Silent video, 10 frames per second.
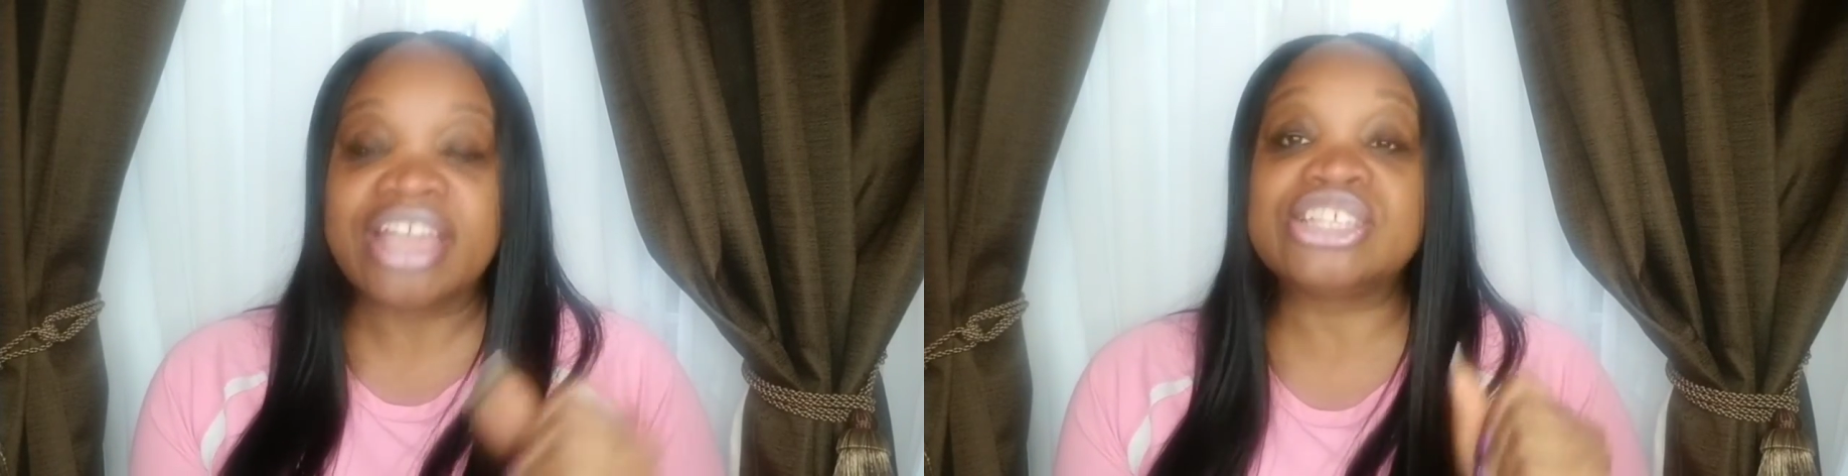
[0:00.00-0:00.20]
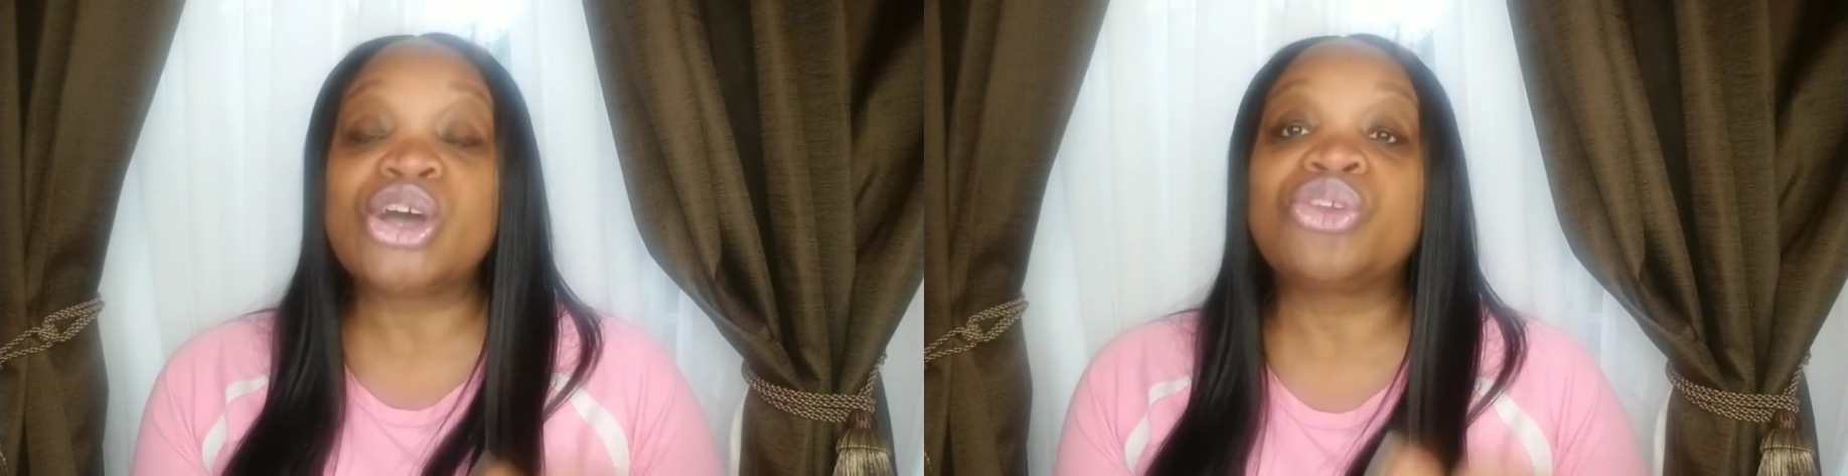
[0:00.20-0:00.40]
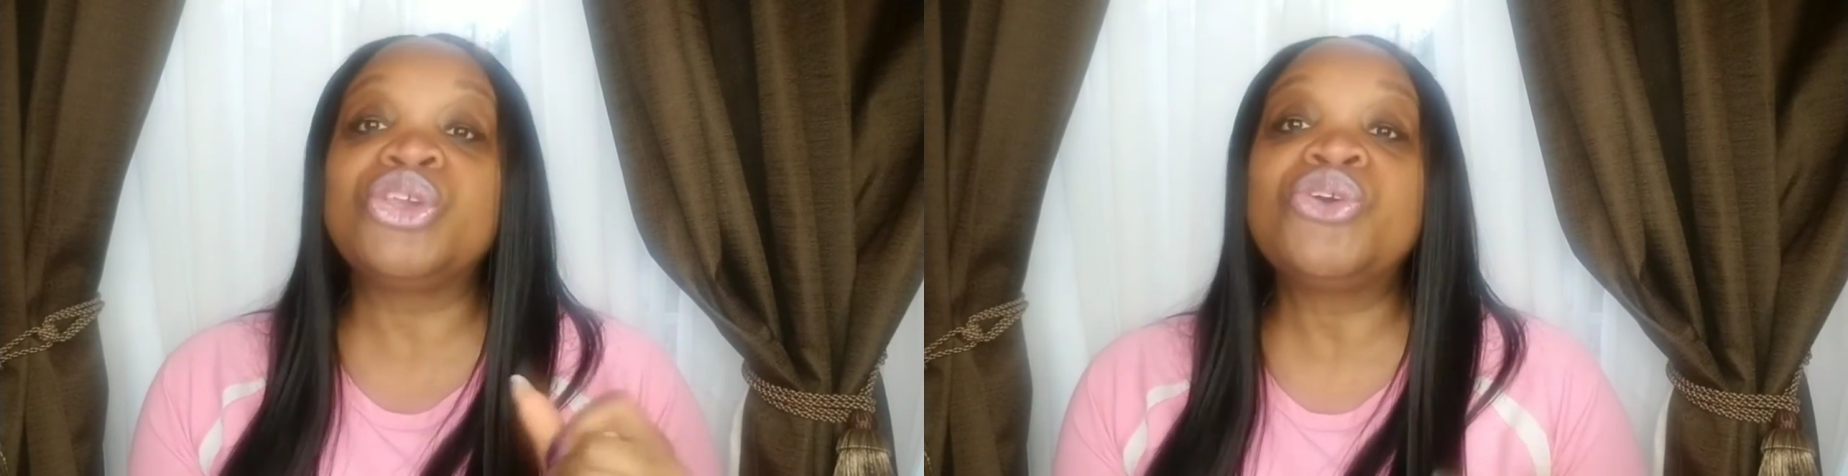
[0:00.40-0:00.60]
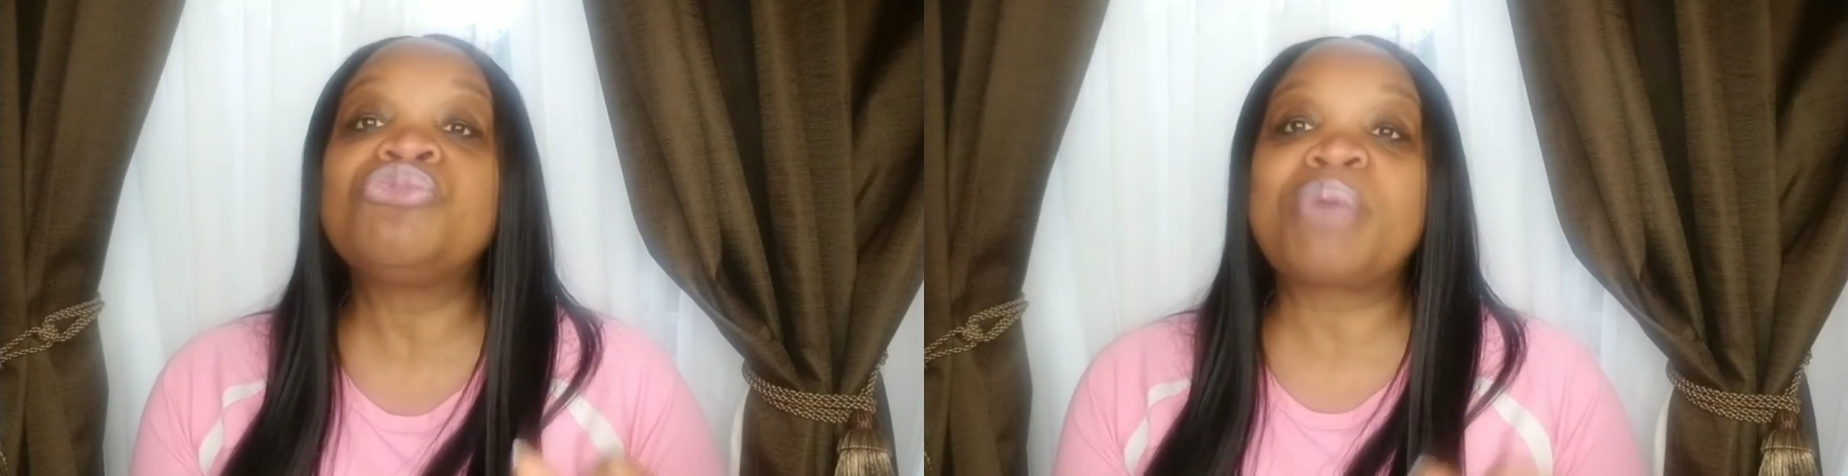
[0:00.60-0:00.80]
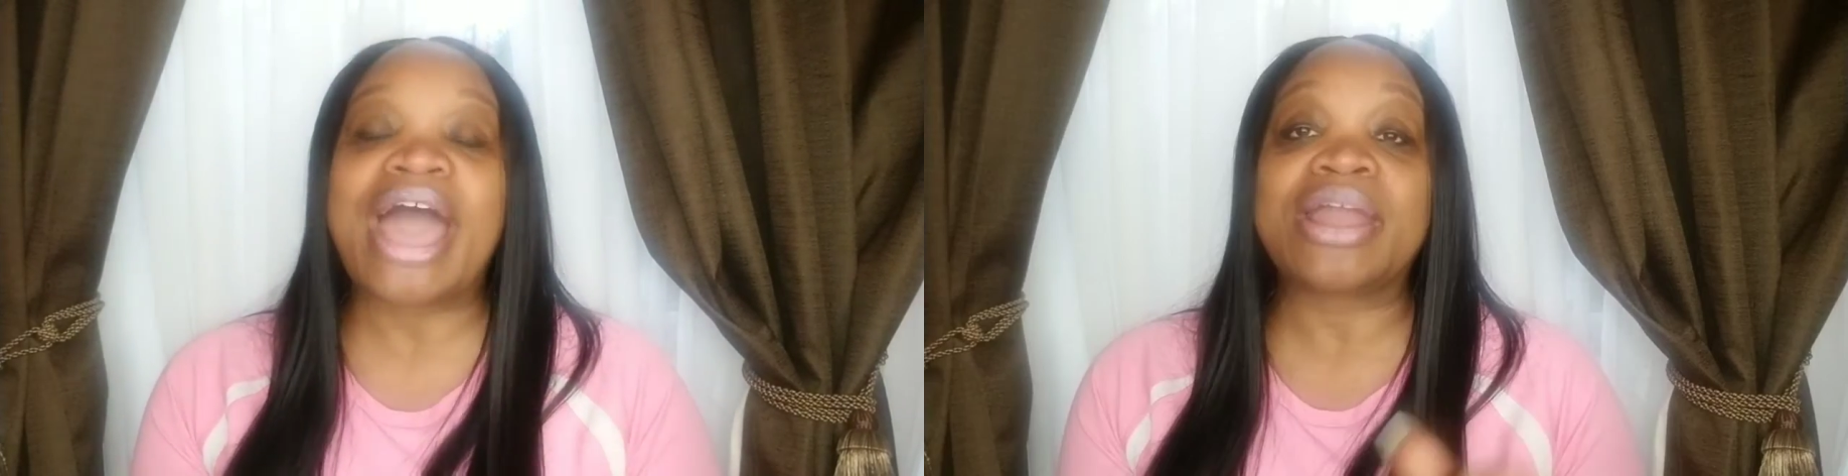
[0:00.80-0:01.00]
And so
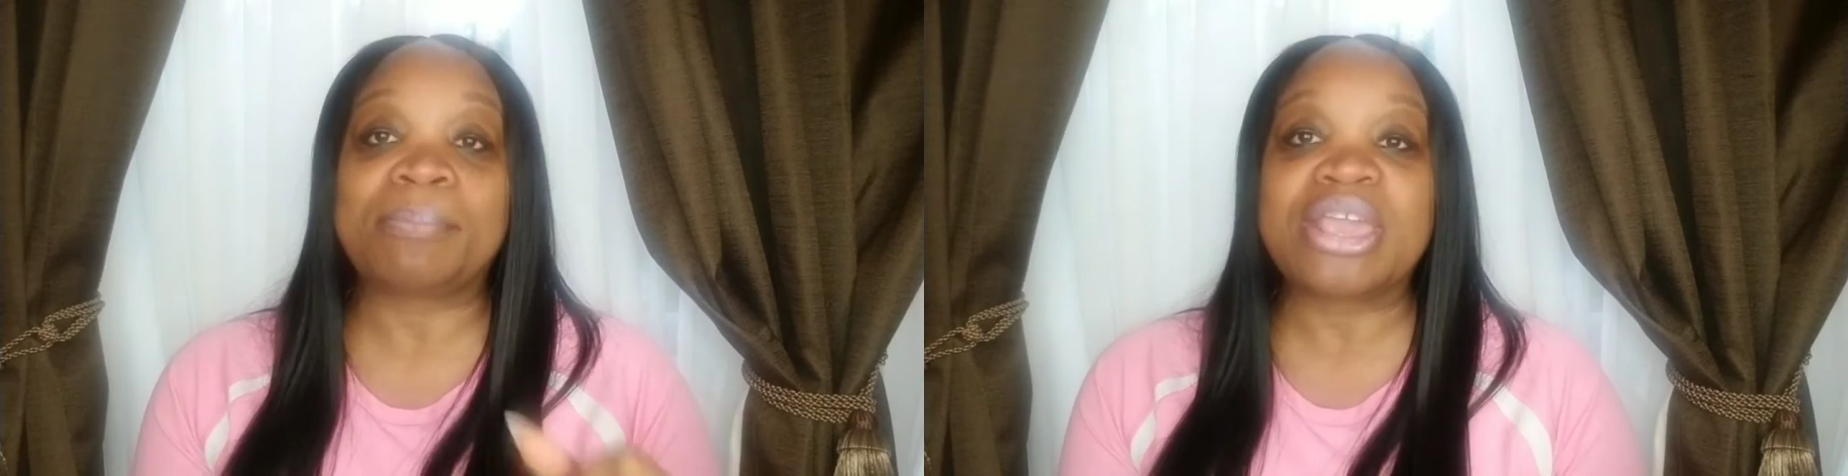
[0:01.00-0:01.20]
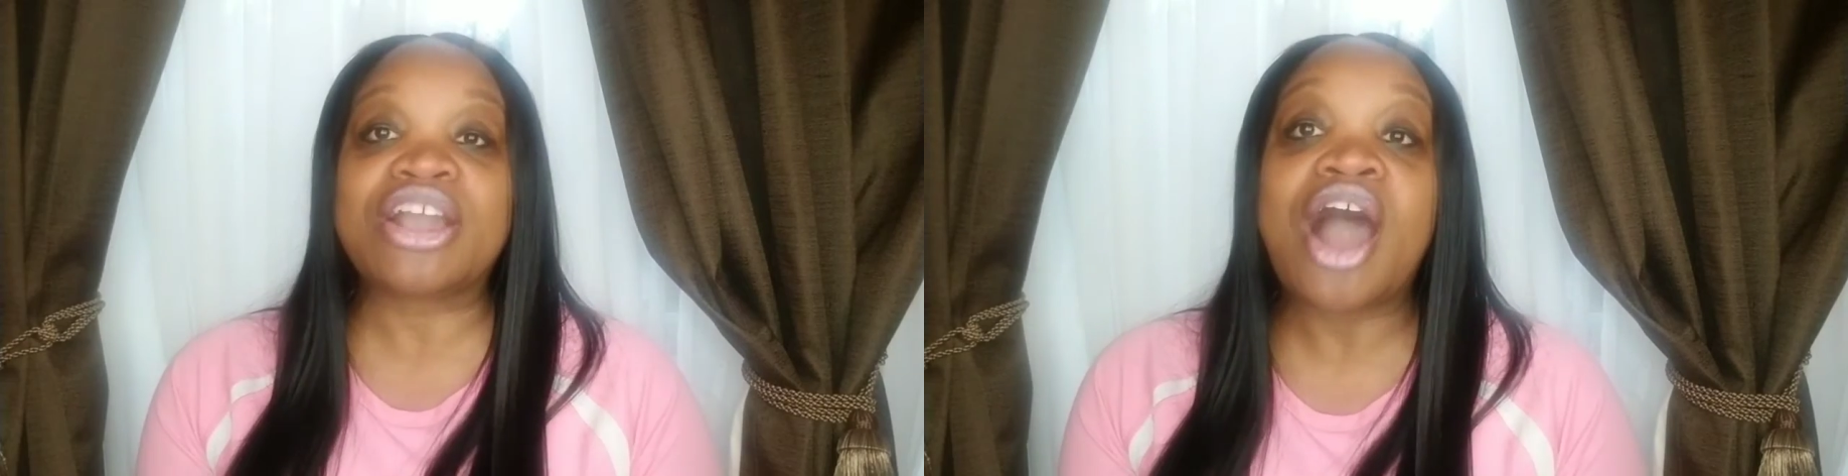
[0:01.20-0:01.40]
you've got to be